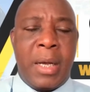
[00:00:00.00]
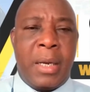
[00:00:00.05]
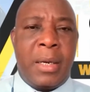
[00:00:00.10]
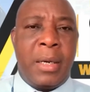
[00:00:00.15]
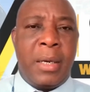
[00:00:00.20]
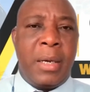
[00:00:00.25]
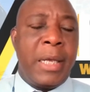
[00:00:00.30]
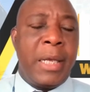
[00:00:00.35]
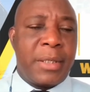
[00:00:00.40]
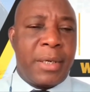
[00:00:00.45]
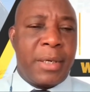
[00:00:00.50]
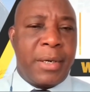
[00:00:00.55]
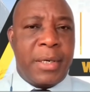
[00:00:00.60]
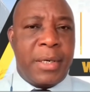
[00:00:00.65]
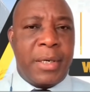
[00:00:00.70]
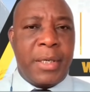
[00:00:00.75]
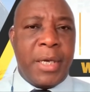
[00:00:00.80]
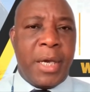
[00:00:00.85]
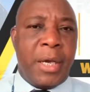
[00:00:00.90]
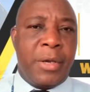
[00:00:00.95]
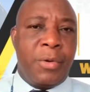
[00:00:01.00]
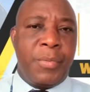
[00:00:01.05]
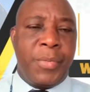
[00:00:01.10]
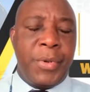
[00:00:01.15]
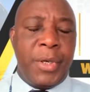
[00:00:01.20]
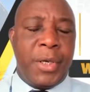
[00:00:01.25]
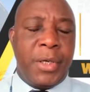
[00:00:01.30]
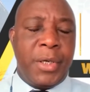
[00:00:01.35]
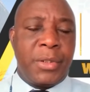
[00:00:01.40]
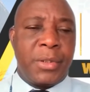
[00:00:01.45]
Later in the year, you
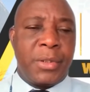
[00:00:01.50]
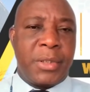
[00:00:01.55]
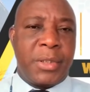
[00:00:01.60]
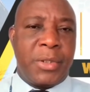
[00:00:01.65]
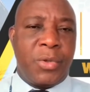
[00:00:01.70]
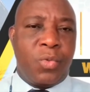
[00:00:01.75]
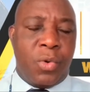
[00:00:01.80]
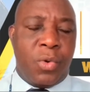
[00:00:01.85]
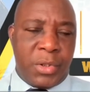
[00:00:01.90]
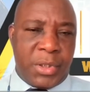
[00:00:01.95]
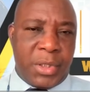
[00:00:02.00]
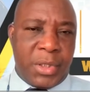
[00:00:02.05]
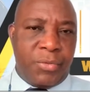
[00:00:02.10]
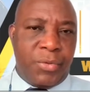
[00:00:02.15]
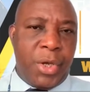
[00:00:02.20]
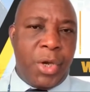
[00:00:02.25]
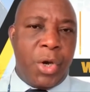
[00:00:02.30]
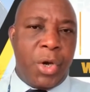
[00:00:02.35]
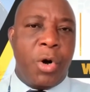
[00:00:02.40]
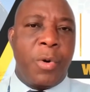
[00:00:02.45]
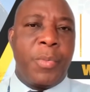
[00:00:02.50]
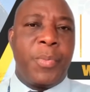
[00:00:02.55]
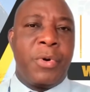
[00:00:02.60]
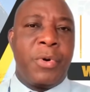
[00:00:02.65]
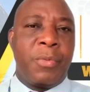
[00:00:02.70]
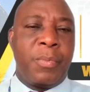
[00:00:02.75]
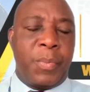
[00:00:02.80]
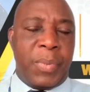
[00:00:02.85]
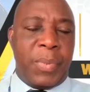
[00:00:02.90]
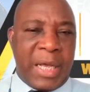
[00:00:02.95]
begin to see, once they
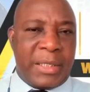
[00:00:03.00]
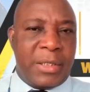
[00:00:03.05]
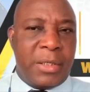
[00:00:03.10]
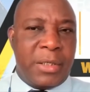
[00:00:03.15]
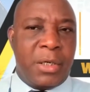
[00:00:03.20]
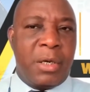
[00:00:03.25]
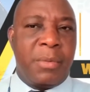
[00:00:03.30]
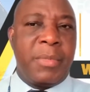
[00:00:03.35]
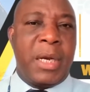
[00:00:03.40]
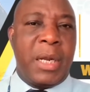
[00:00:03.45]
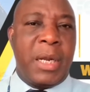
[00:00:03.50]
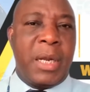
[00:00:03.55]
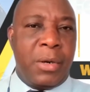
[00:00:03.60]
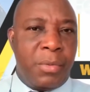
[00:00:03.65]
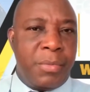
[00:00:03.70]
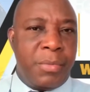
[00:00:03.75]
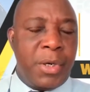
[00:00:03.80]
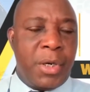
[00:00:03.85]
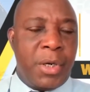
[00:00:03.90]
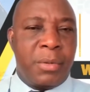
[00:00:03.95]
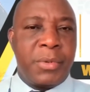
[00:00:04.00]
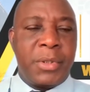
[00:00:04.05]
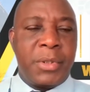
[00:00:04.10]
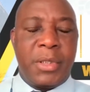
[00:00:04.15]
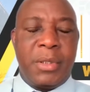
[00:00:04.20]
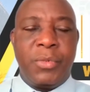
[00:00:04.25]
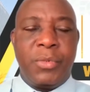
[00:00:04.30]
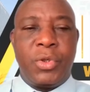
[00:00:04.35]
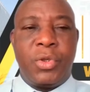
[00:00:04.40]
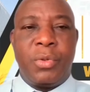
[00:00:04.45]
reopen, platinum and aluminum
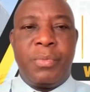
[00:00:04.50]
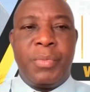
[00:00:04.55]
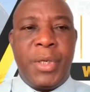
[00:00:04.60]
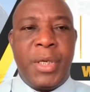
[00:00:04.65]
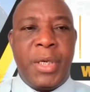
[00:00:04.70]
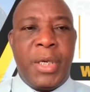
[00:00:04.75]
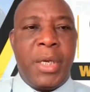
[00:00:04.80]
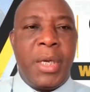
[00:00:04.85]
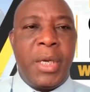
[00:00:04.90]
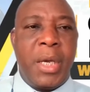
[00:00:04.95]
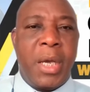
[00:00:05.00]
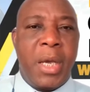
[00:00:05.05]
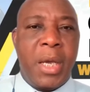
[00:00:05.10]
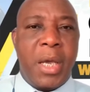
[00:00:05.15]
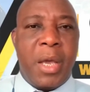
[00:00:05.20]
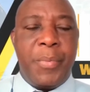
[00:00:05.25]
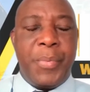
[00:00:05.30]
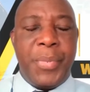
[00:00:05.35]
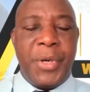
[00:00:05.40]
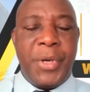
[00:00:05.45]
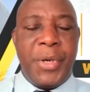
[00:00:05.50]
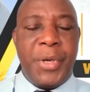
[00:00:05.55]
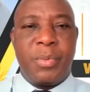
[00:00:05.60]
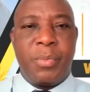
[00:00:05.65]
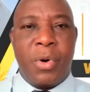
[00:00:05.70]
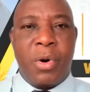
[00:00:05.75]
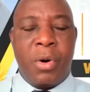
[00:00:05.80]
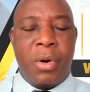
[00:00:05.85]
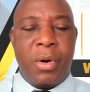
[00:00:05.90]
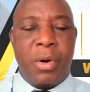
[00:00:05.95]
seem to be a bit
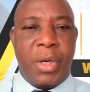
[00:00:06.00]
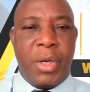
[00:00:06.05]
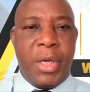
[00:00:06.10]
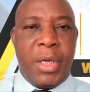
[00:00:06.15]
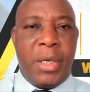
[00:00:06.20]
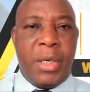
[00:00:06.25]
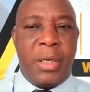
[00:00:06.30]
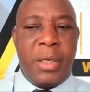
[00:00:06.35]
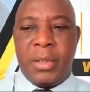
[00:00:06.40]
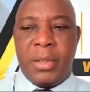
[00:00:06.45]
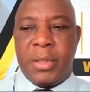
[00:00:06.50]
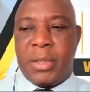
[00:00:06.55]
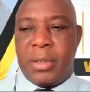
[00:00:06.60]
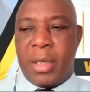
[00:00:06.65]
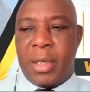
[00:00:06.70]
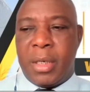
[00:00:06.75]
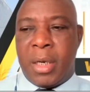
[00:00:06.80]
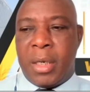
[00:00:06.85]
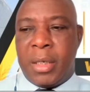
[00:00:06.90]
more in